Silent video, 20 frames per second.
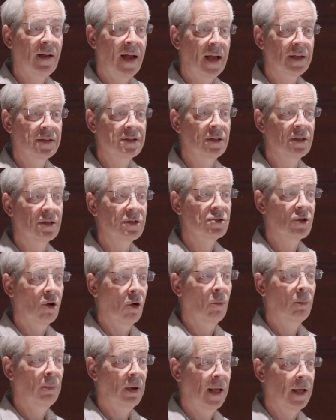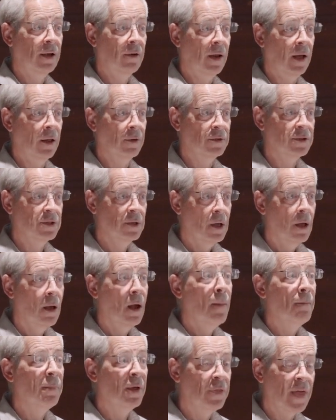accidents on playgrounds,
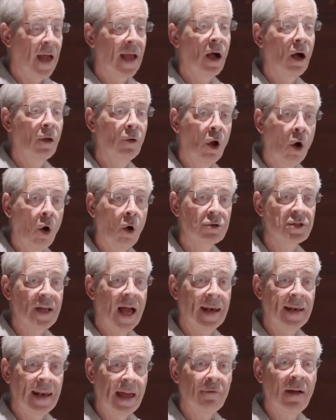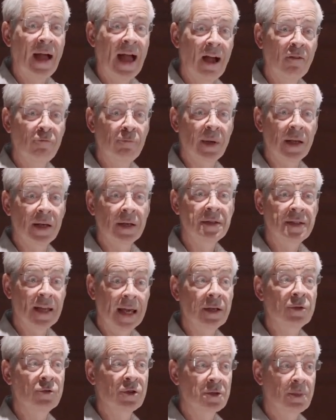but they are not and never have been
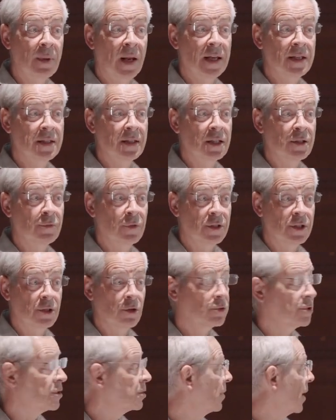dangerous places for children to